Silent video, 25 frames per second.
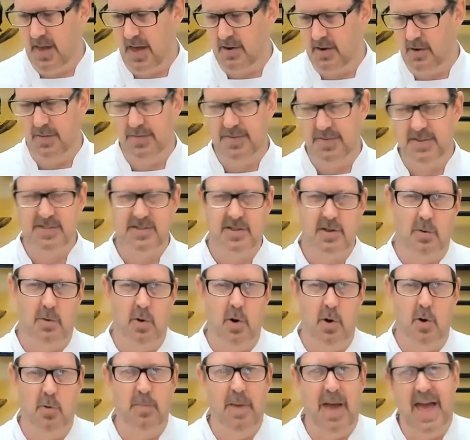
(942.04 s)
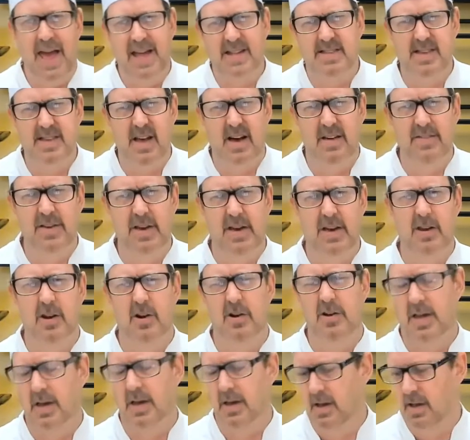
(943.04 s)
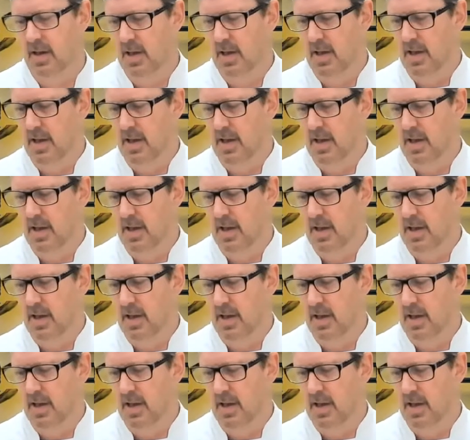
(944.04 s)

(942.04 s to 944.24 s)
it's the romance of it or the